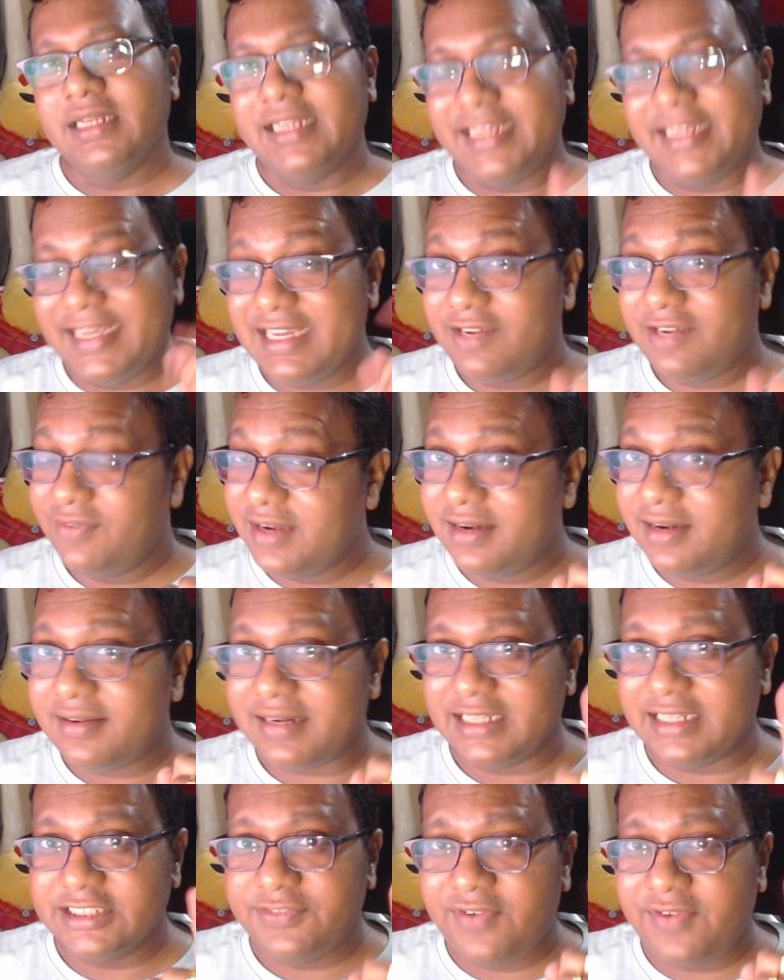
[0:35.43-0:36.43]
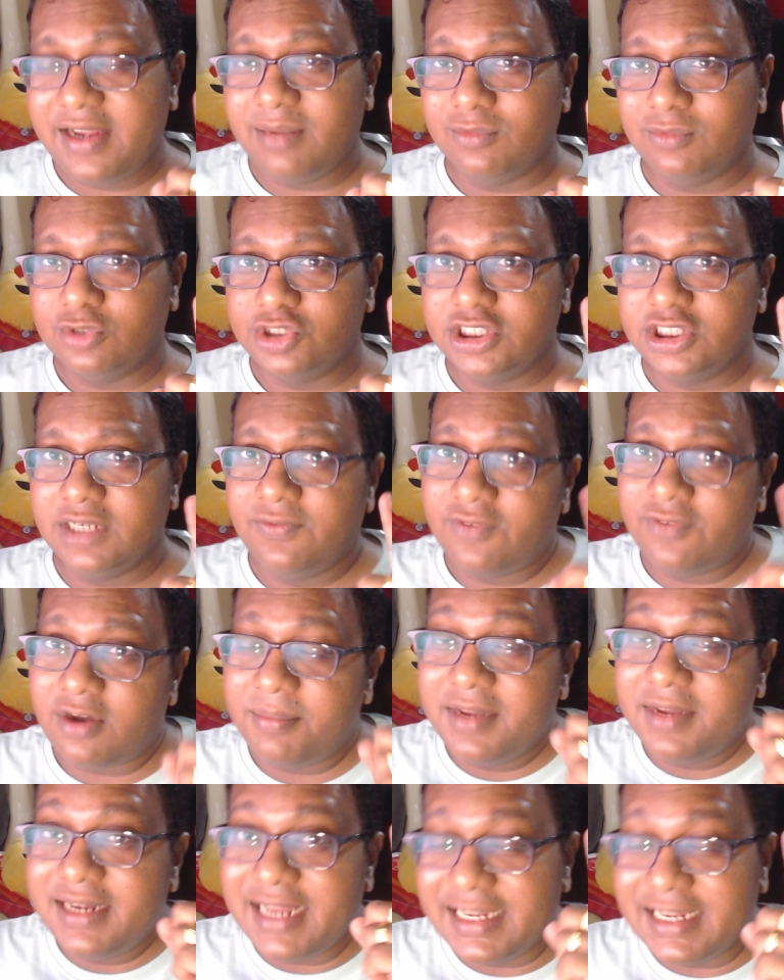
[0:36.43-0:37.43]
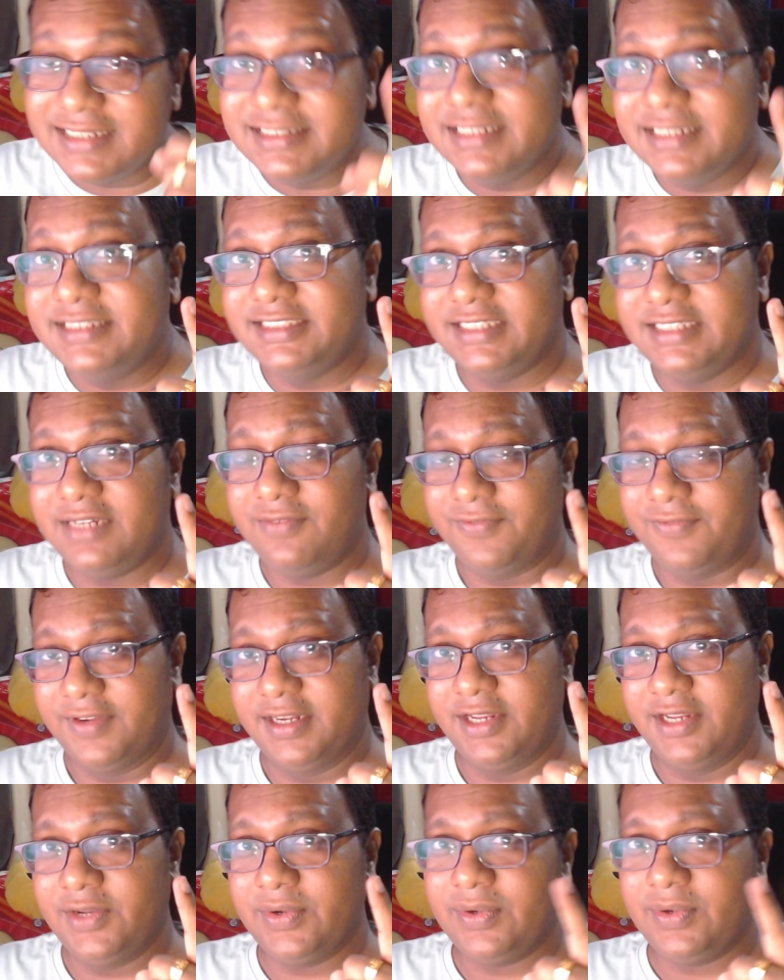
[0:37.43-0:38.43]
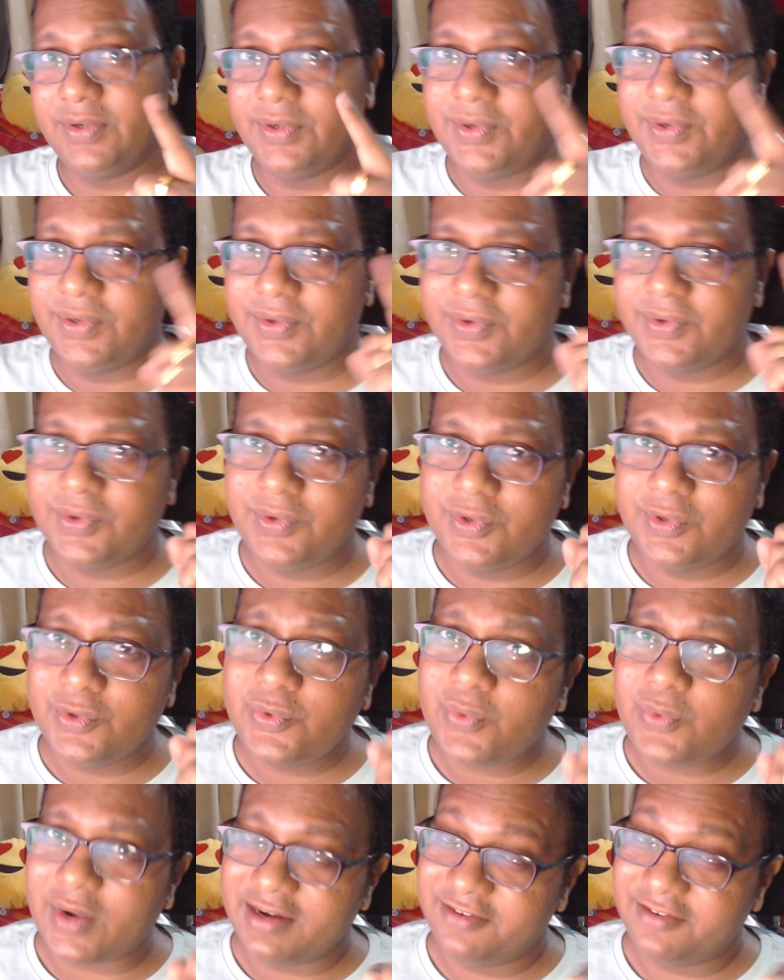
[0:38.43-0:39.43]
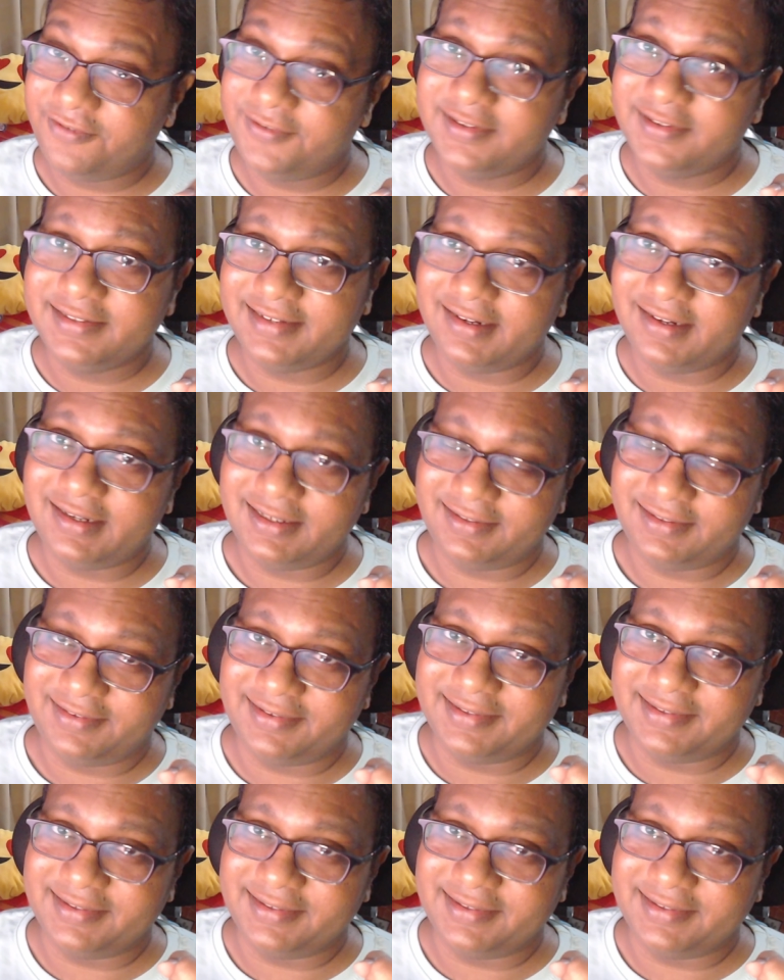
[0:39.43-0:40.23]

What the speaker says: Here we are transferring motion from an existing video to a different character.